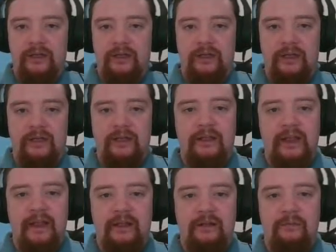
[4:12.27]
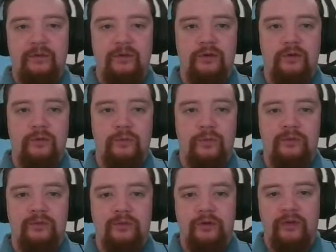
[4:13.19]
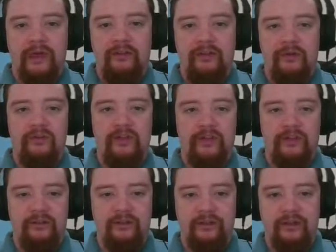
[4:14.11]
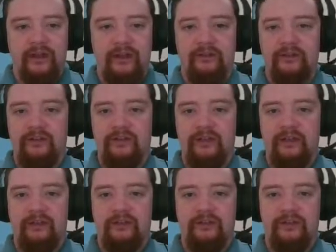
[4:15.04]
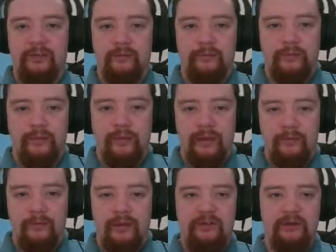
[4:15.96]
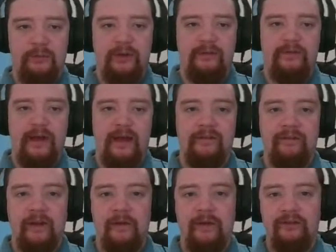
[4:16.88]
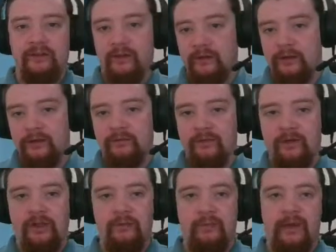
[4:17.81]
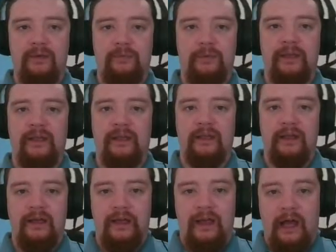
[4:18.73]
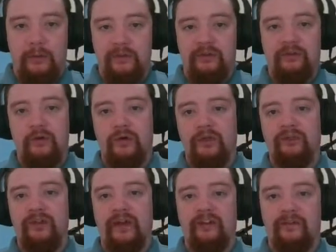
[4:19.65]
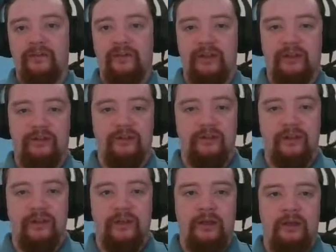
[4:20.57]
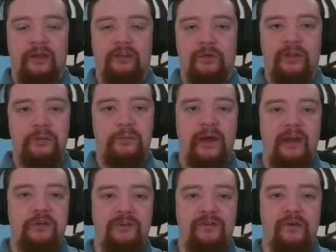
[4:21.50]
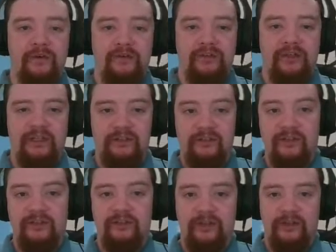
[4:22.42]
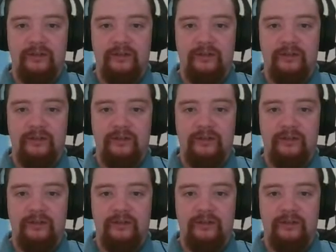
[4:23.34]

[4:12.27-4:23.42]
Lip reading: in the game, we saw knight f6, knight c6, and bishop b5 going into the Ruy Lopez pinning, and we saw this knight f6. So in the past, we've always seen d6